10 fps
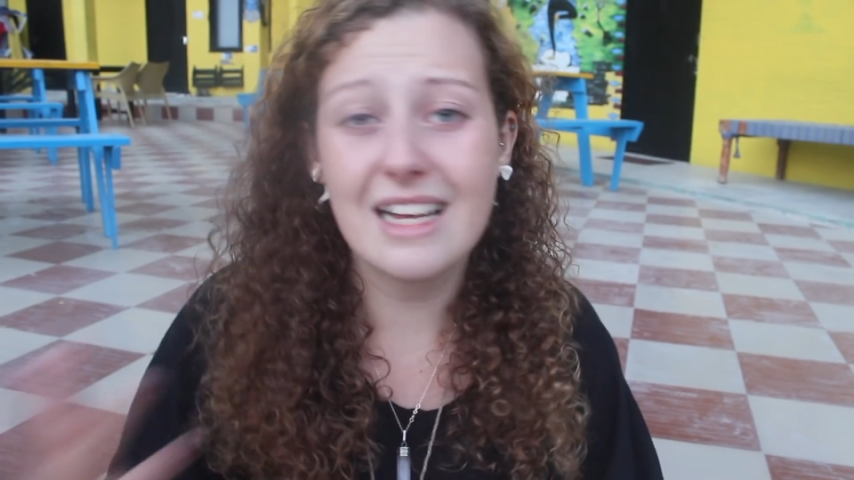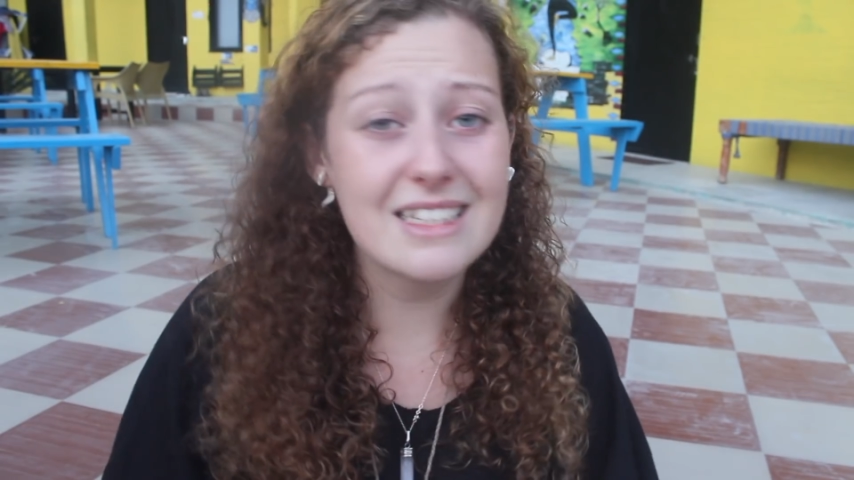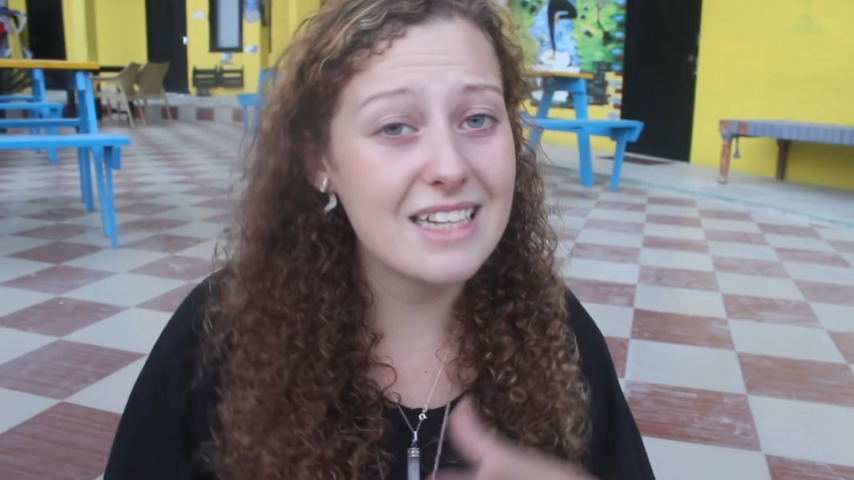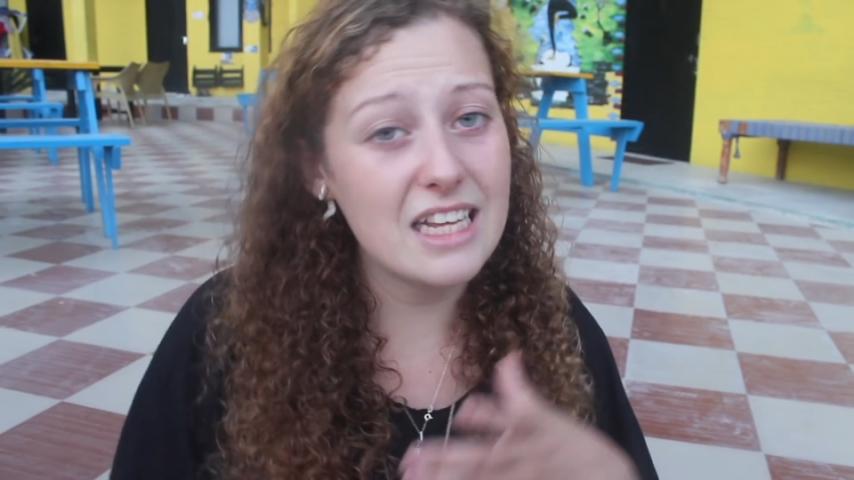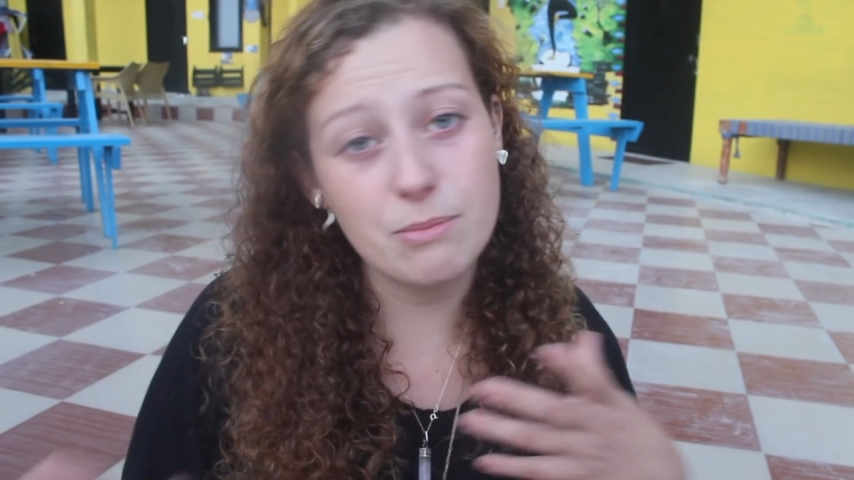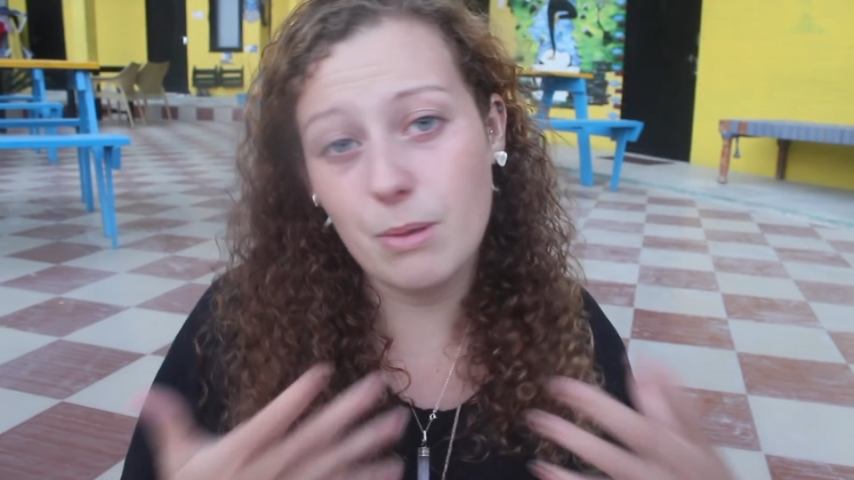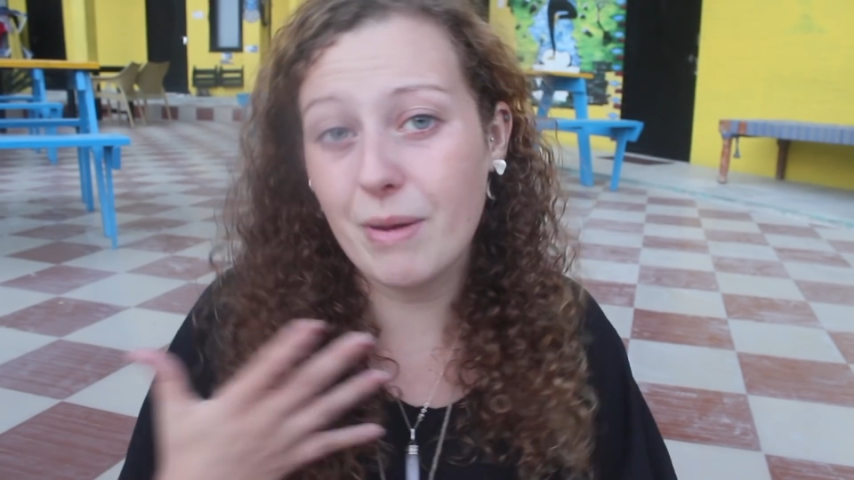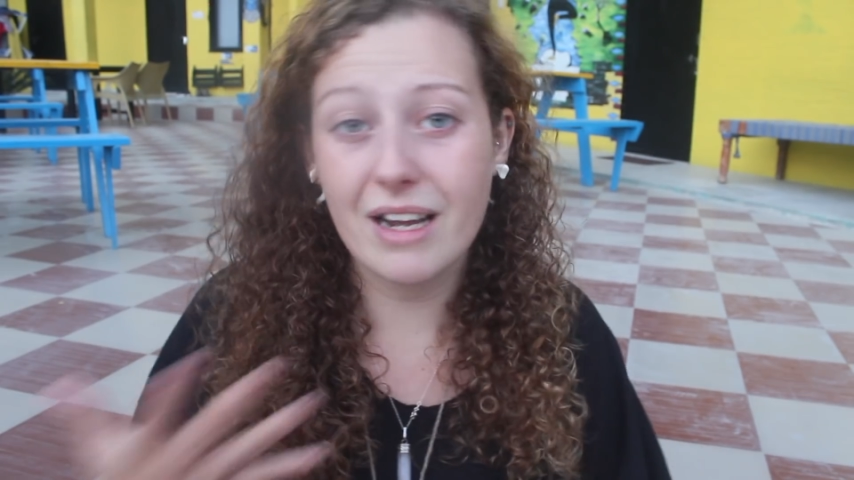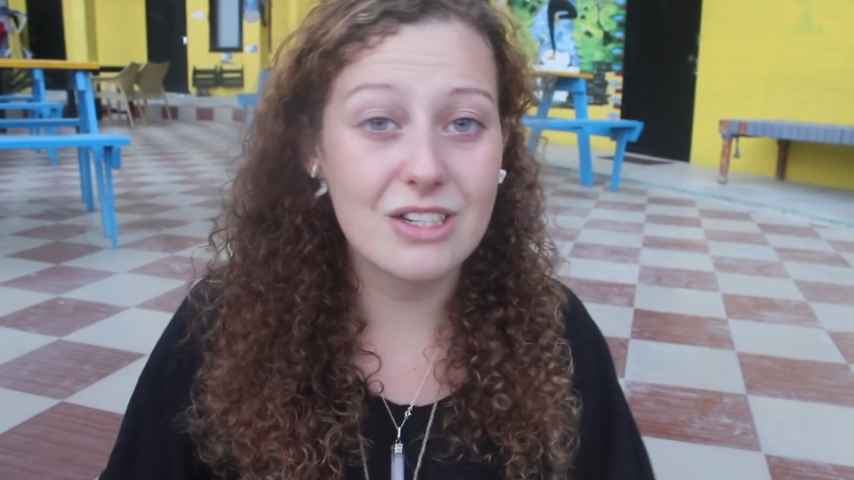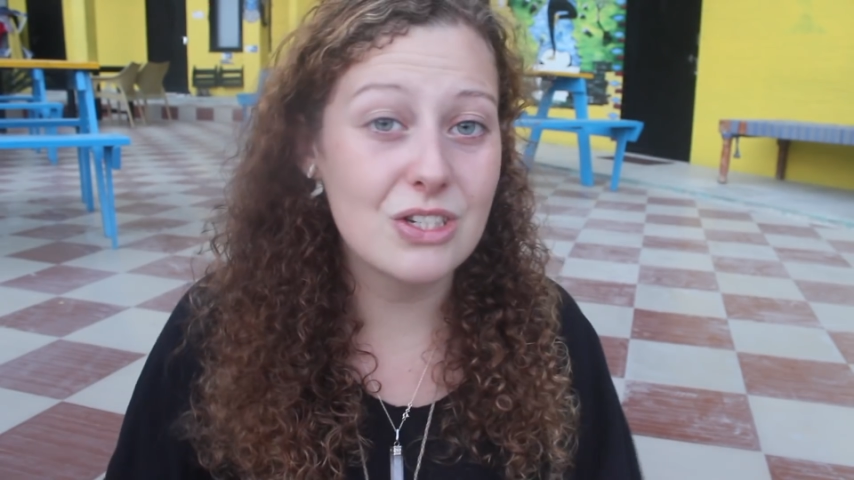that side of me
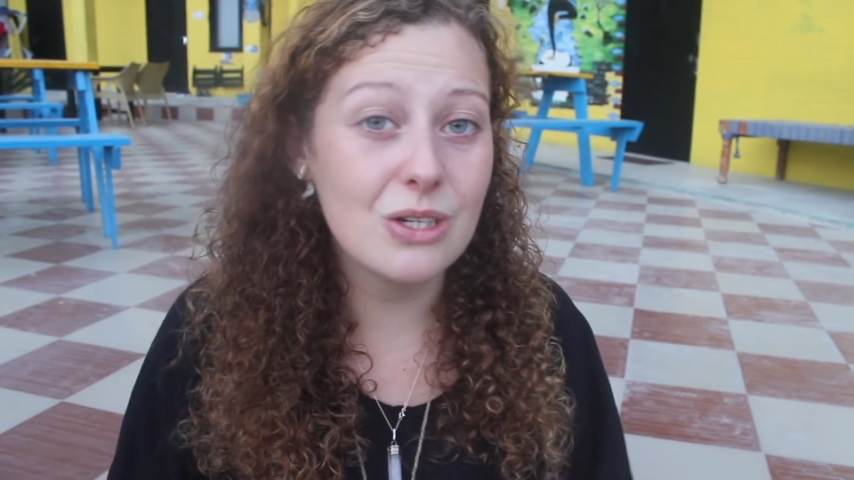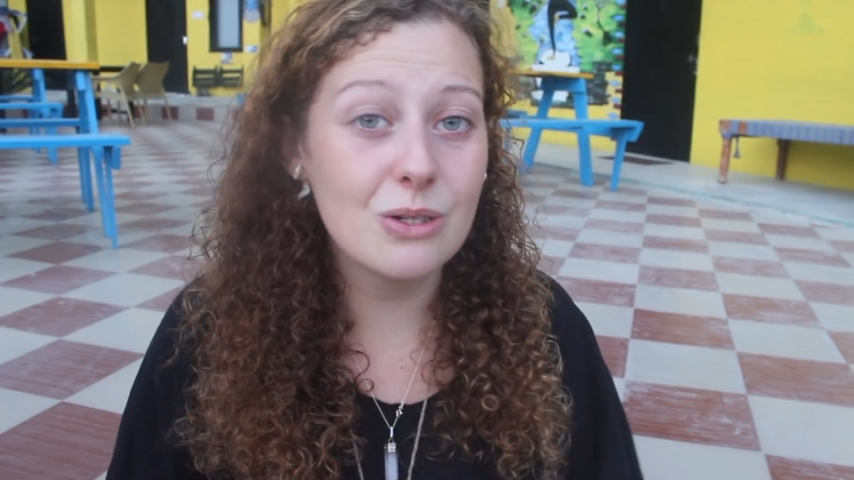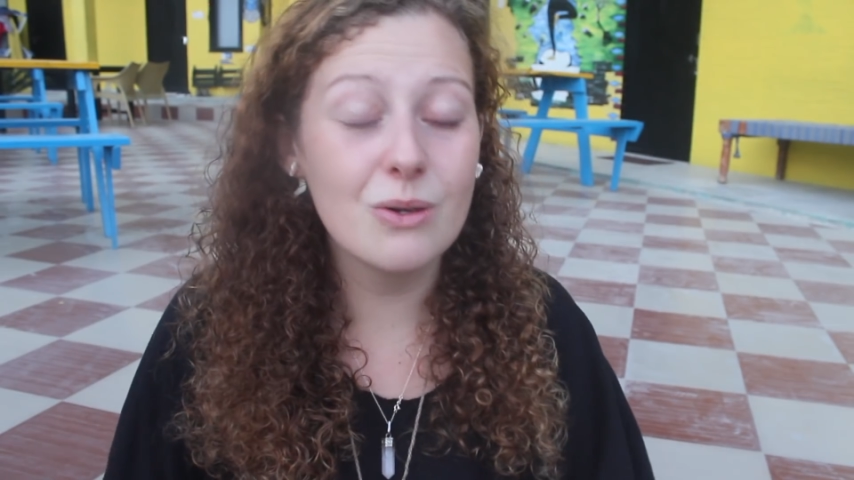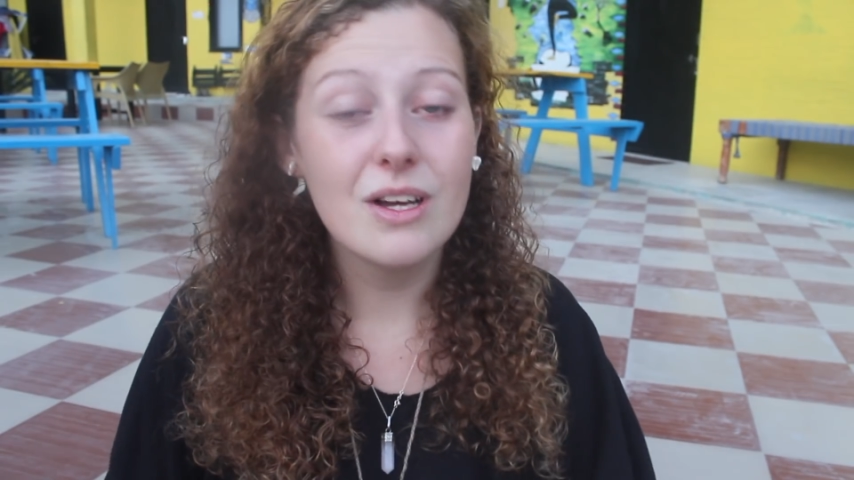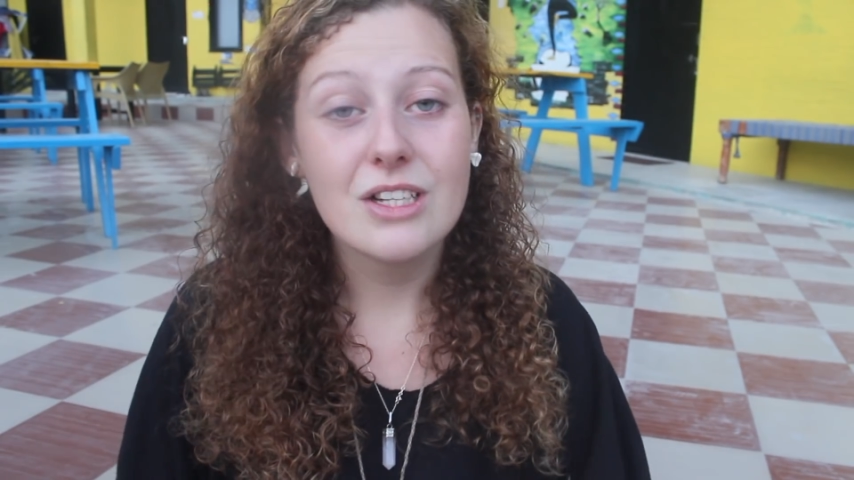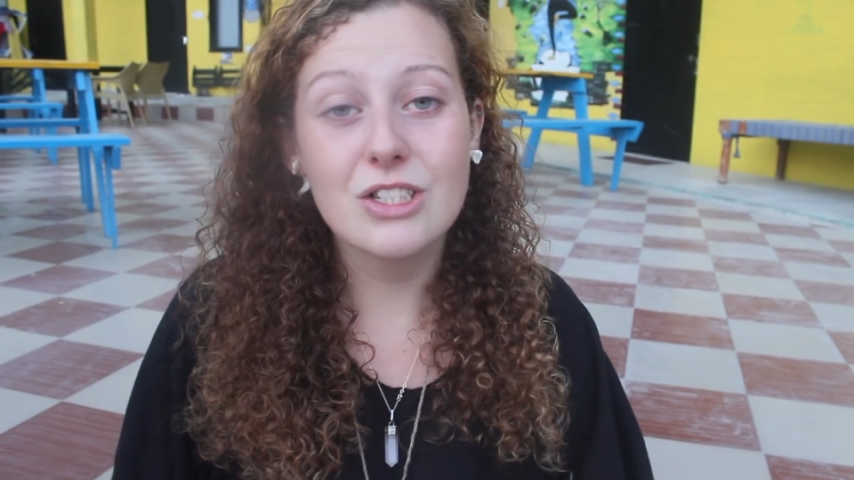back too.